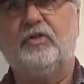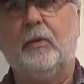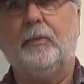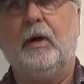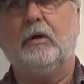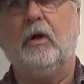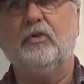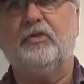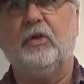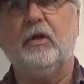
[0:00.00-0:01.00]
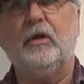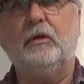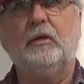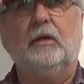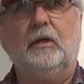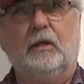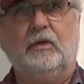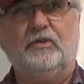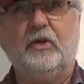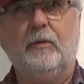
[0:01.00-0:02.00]
up our coleslaw,
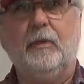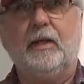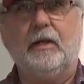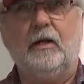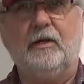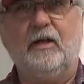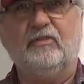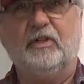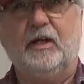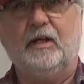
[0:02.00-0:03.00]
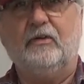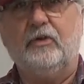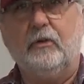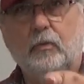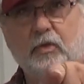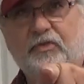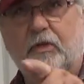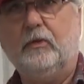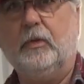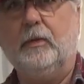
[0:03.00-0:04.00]
start making our deviled eggs. We'll see you in a